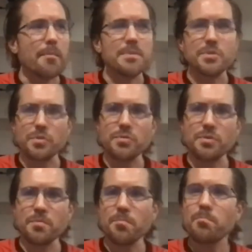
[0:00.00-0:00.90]
So those
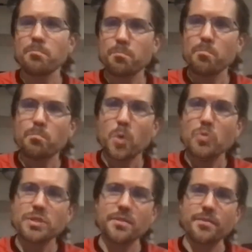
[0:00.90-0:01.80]
are
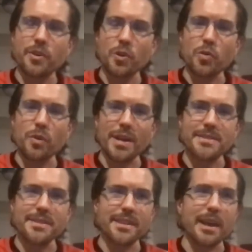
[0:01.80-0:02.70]
most of, who I see.